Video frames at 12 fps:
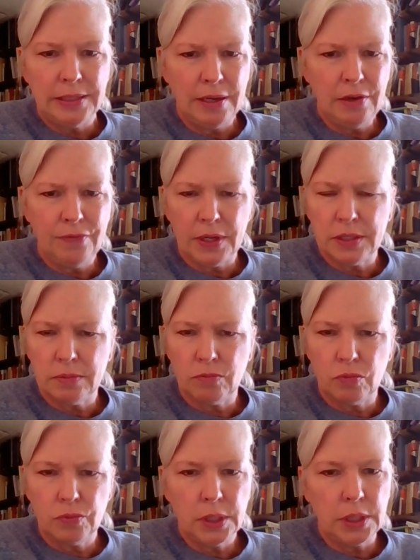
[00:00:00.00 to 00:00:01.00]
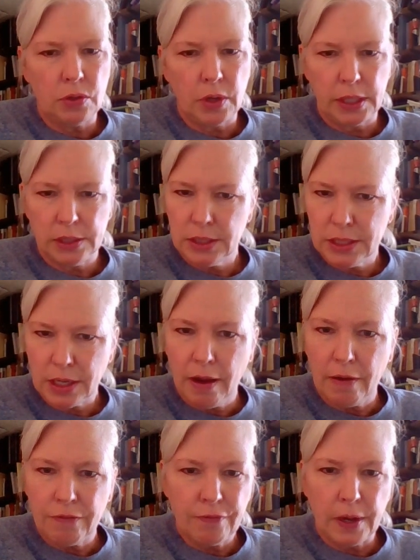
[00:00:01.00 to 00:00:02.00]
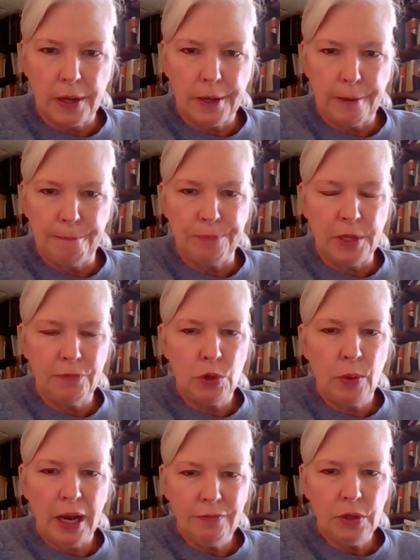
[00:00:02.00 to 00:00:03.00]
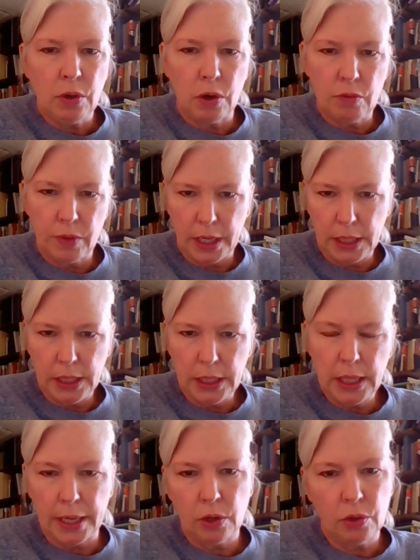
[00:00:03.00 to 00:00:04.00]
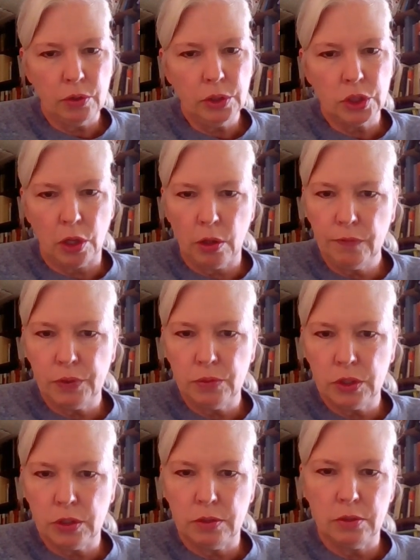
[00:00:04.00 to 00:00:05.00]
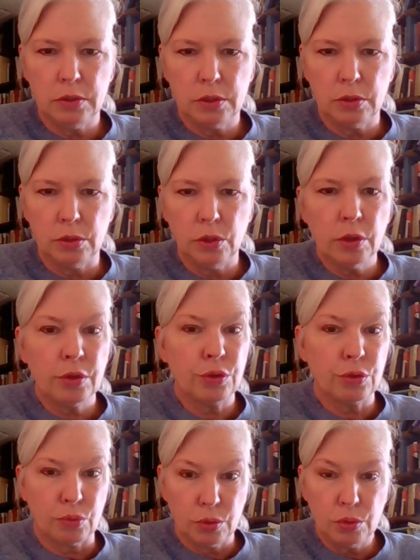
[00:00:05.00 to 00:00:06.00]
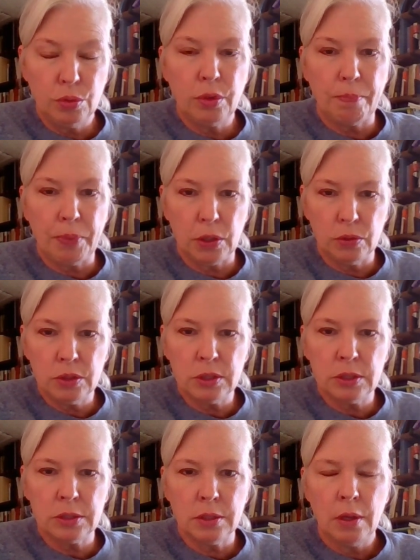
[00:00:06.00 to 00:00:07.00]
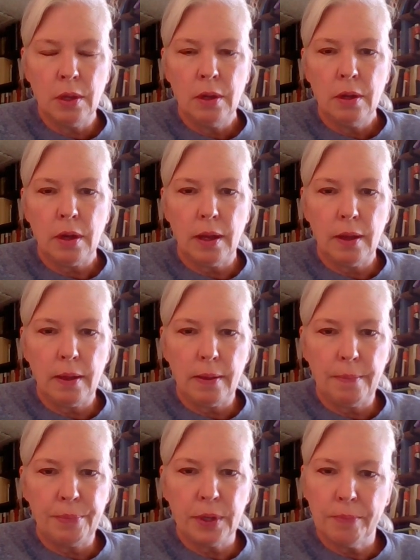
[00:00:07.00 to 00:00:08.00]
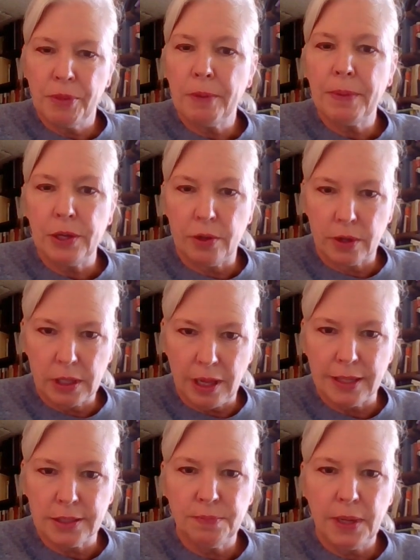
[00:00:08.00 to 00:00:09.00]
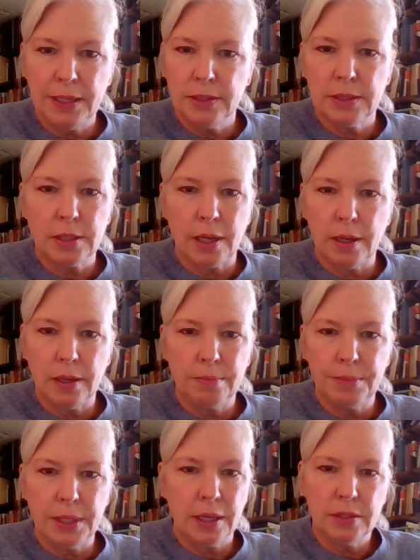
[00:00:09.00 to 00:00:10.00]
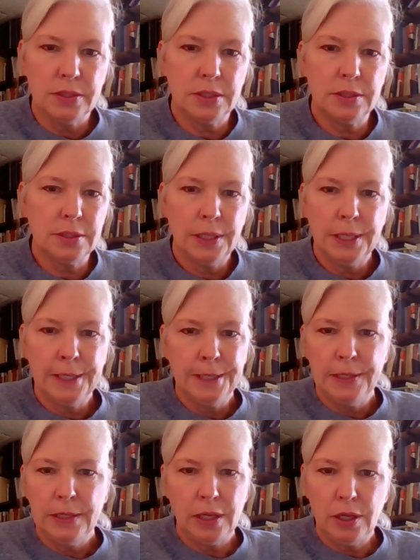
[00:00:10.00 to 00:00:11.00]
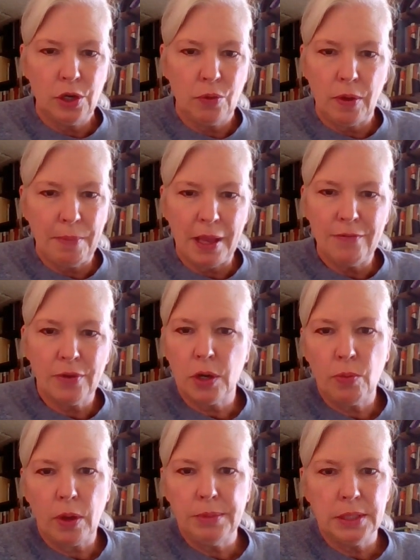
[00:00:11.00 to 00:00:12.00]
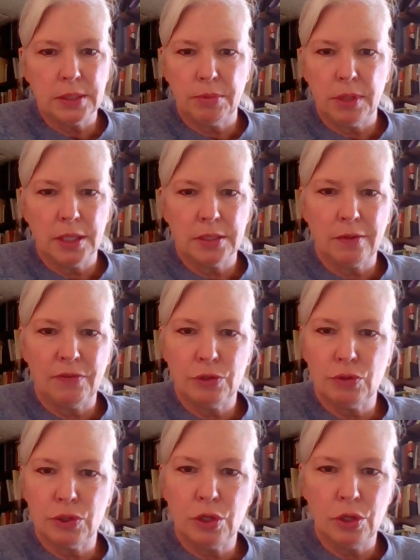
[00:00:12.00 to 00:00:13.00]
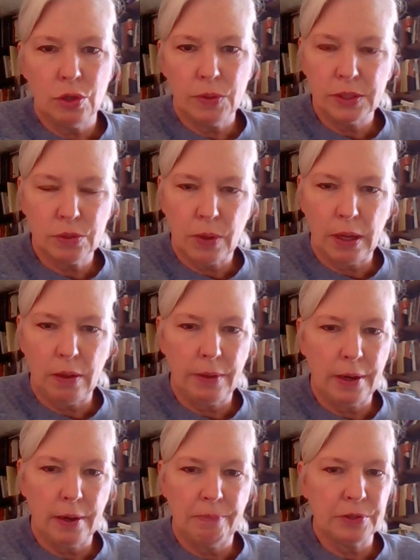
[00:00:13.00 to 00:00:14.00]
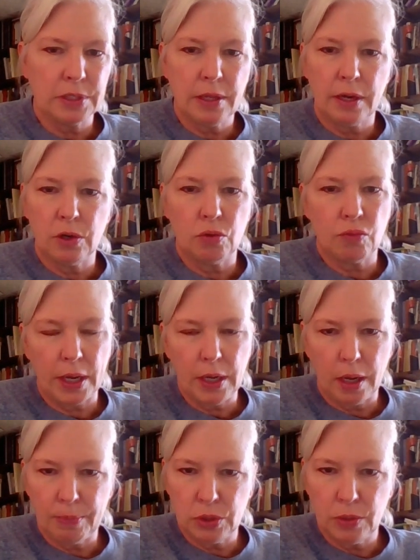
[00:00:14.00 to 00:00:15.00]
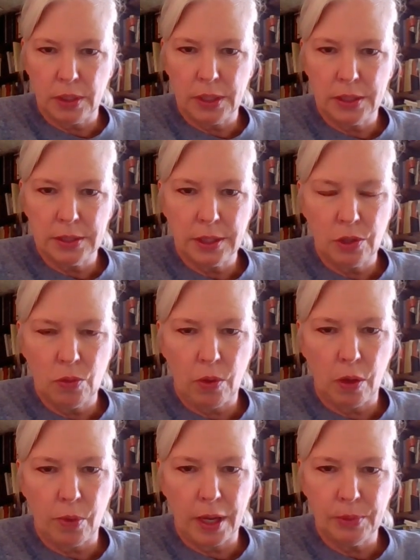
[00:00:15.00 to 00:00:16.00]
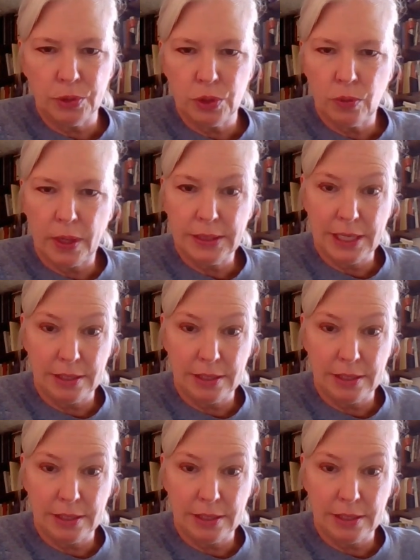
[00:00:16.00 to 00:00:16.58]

identified some really great stuff. If you haven't already, I encourage all of you to look through the posts put up there by your classmates because it may very well be something that's of interest to you as well. There's a lot of great opportunities that you all were able to